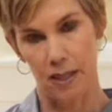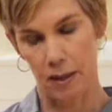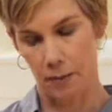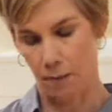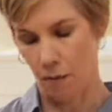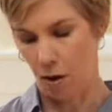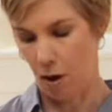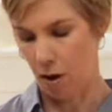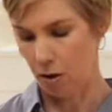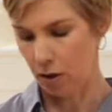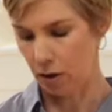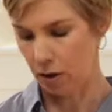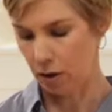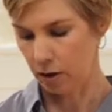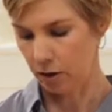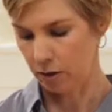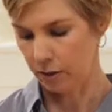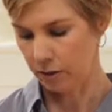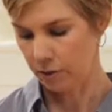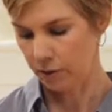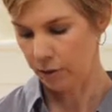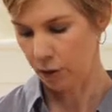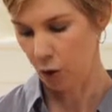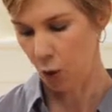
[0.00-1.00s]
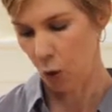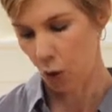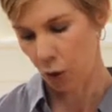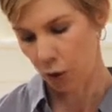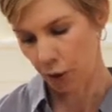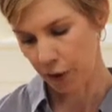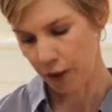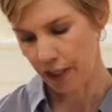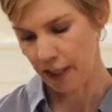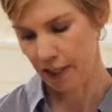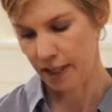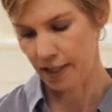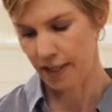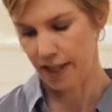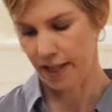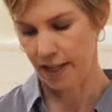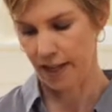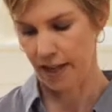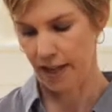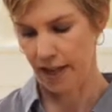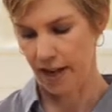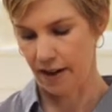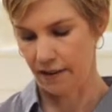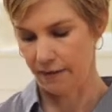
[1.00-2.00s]
smaller. For older kids, they
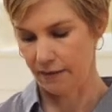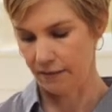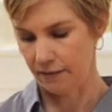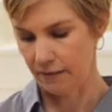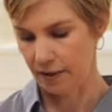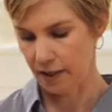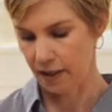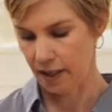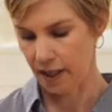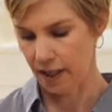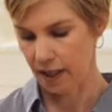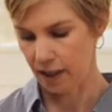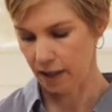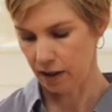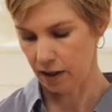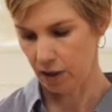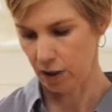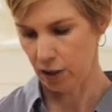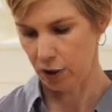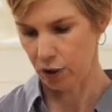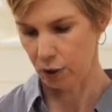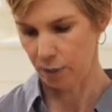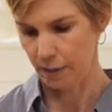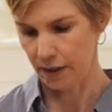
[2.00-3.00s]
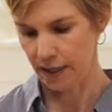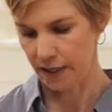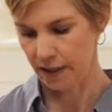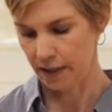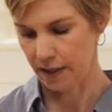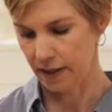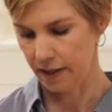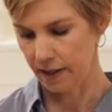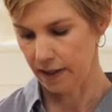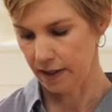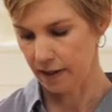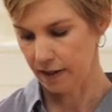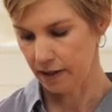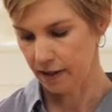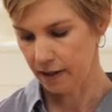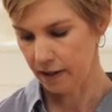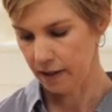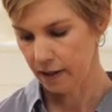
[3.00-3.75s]
can have slightly larger pieces.